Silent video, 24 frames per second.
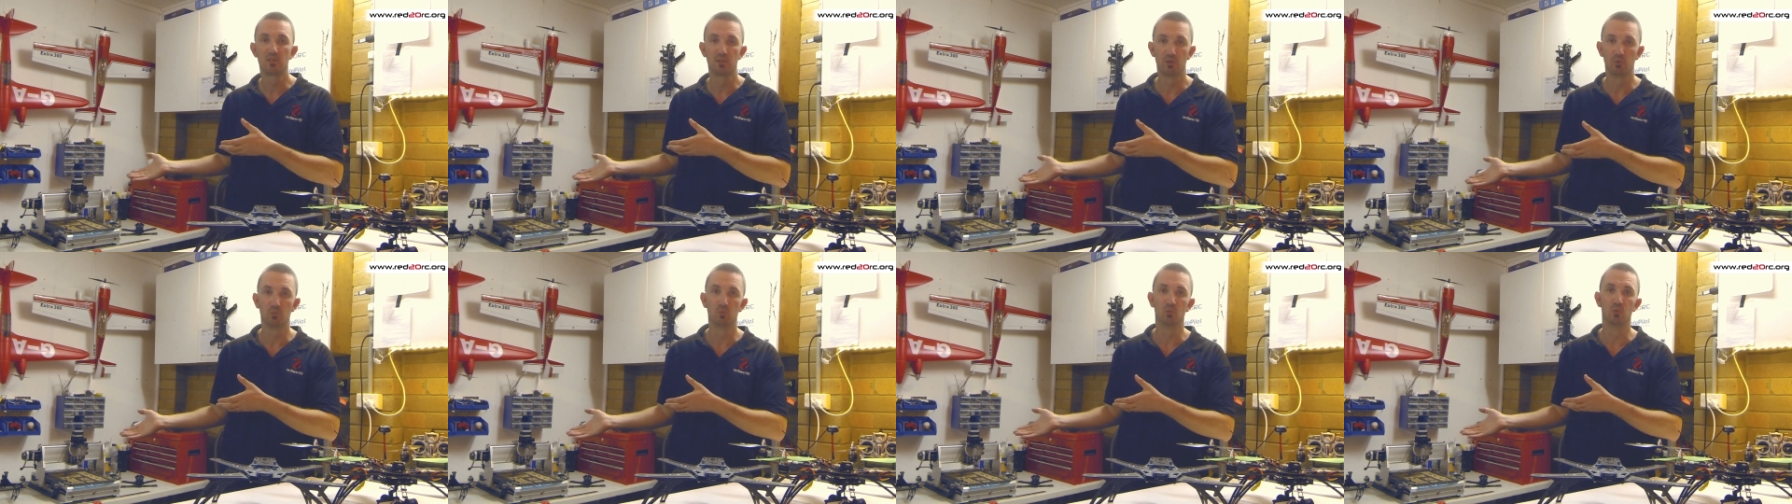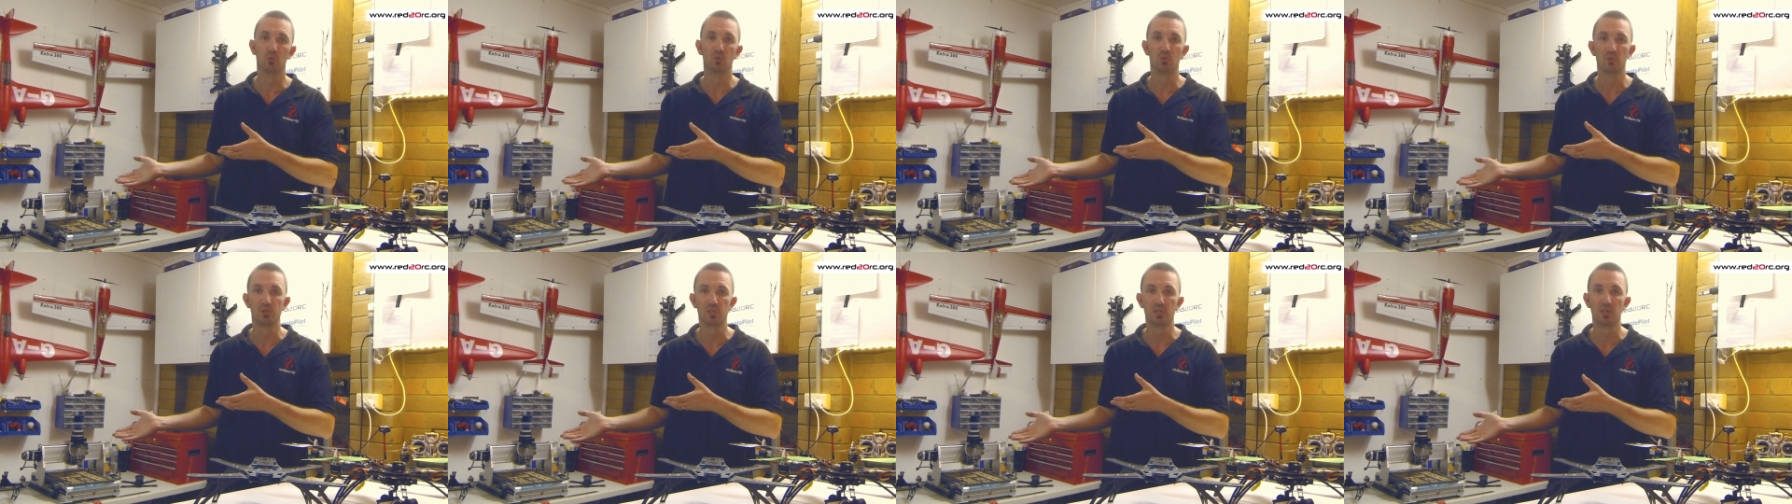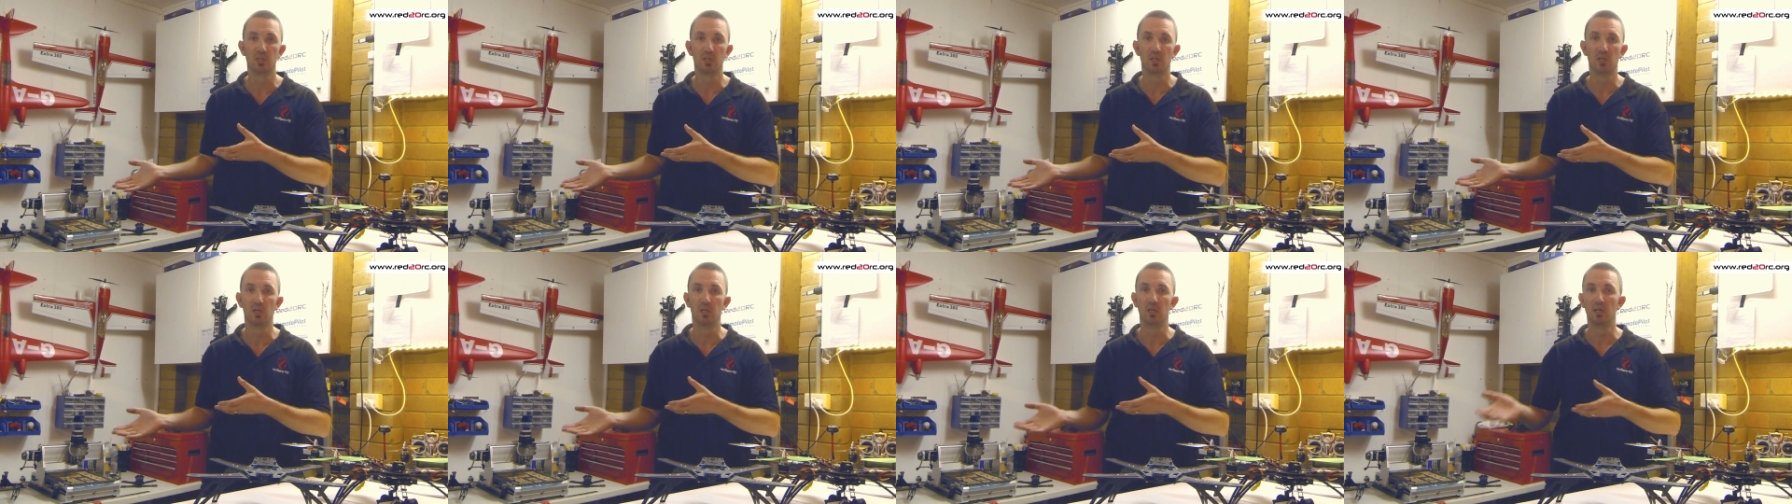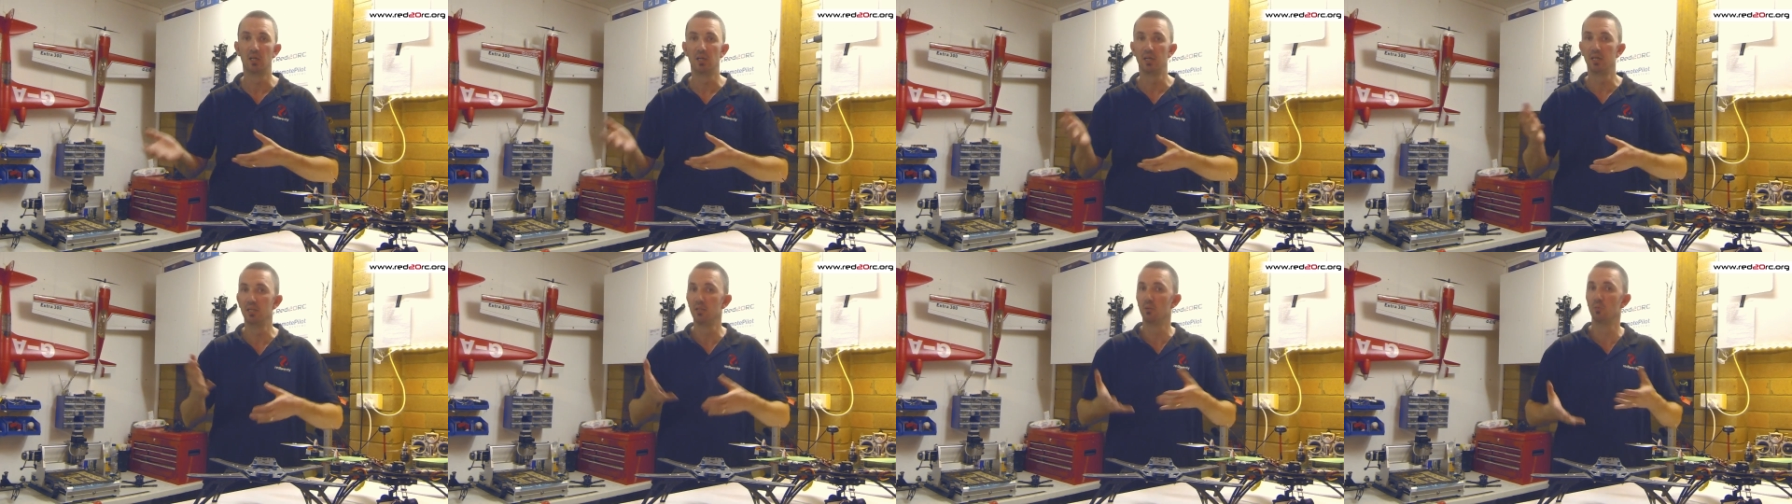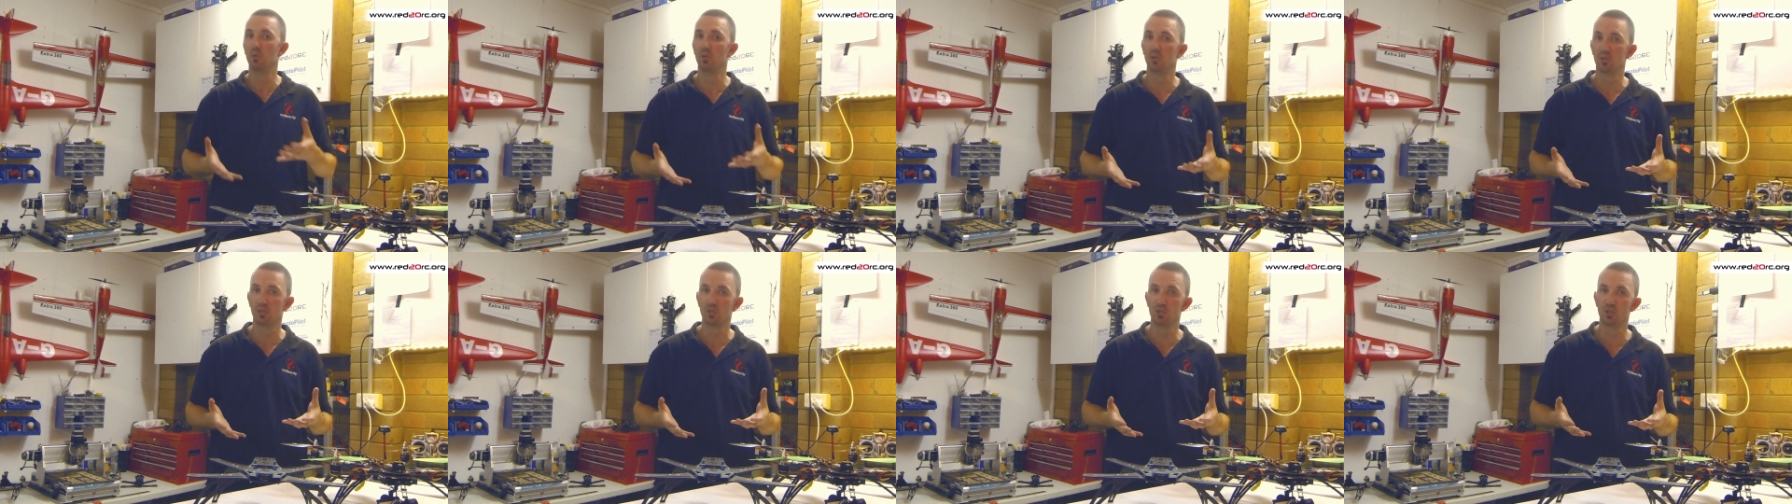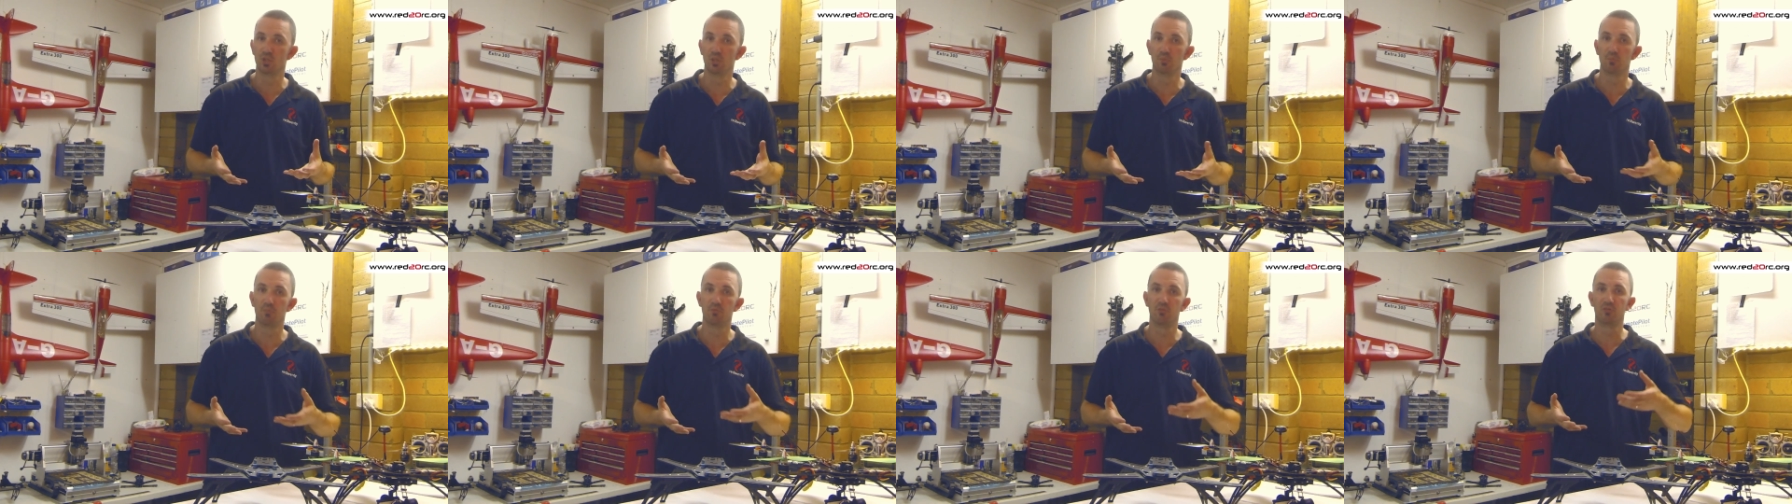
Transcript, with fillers: to order uh, in the workshop,